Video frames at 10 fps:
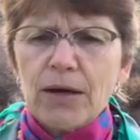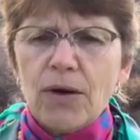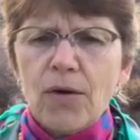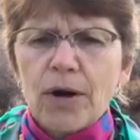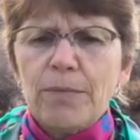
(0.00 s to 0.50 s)

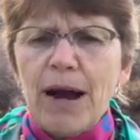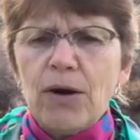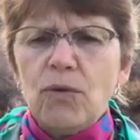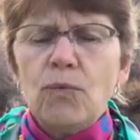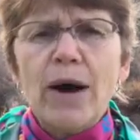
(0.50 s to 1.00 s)
or
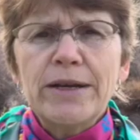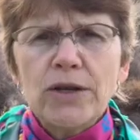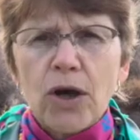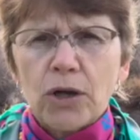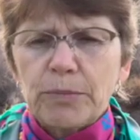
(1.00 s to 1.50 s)
about
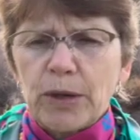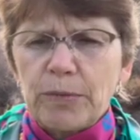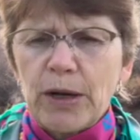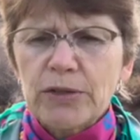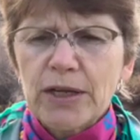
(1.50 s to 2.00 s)
$1 per
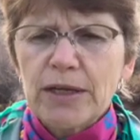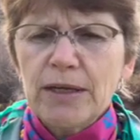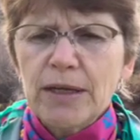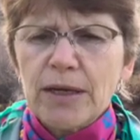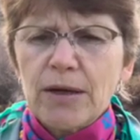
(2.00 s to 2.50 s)
person,
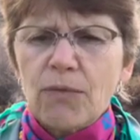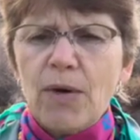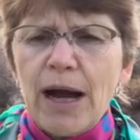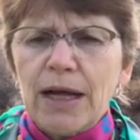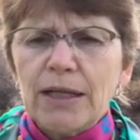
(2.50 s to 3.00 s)

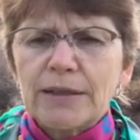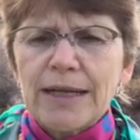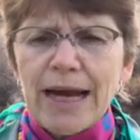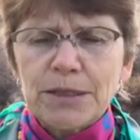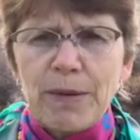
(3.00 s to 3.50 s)
while
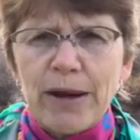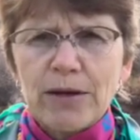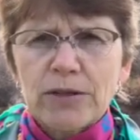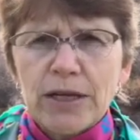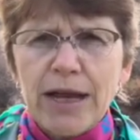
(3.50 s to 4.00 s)

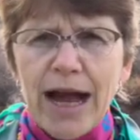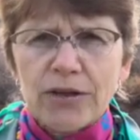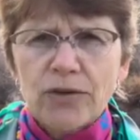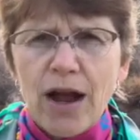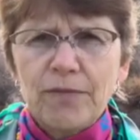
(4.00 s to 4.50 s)
taxpayers in
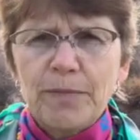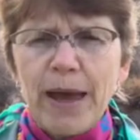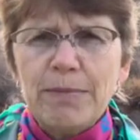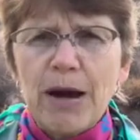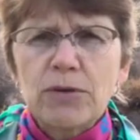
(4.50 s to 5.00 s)
Ashcroft
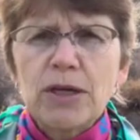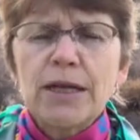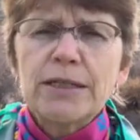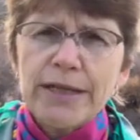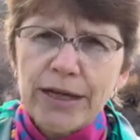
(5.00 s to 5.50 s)
pay about
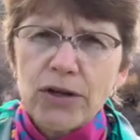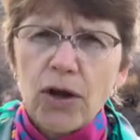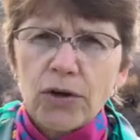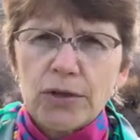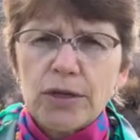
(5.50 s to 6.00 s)
$10